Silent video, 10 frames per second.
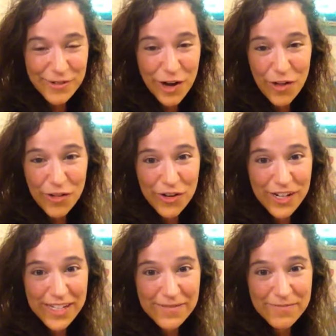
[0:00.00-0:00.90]
we're all learning
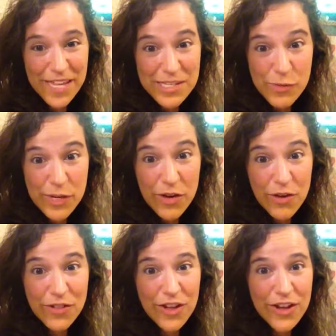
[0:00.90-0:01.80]
as we go
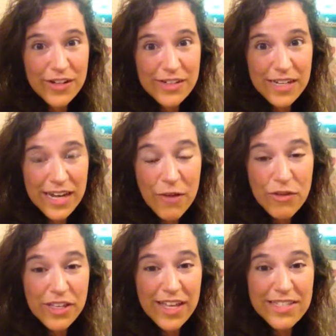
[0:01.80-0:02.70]
along, and I
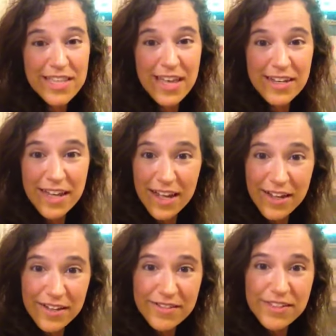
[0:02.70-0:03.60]
realize that
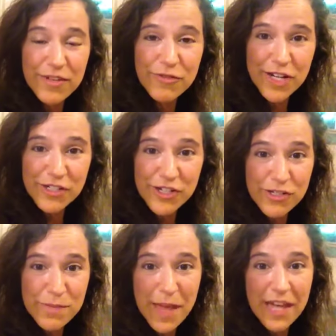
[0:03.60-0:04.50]
now in
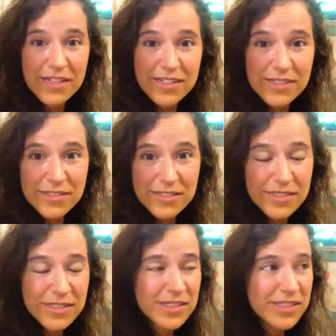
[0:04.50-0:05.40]
retrospect. Oh, yeah.
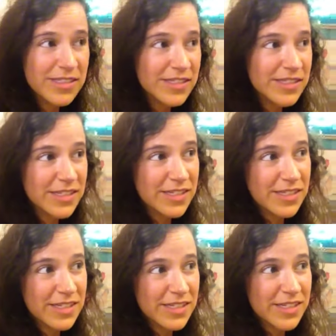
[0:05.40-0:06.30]
Oh,
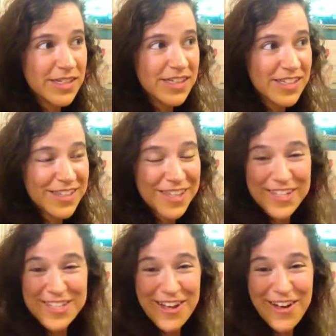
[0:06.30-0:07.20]
yeah. That
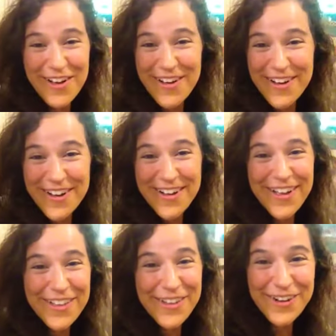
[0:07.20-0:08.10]
it's all
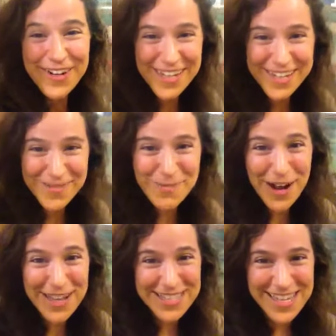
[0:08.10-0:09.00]
a learning
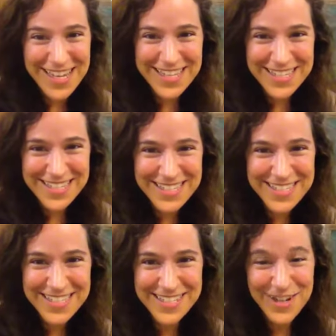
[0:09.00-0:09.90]
process.
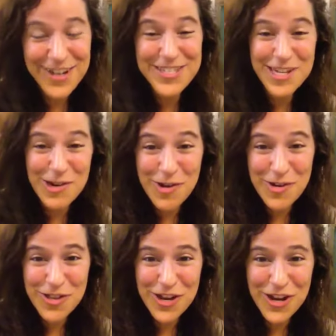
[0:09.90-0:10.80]
There is a
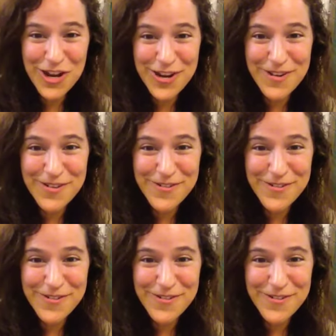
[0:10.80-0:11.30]
growth curve,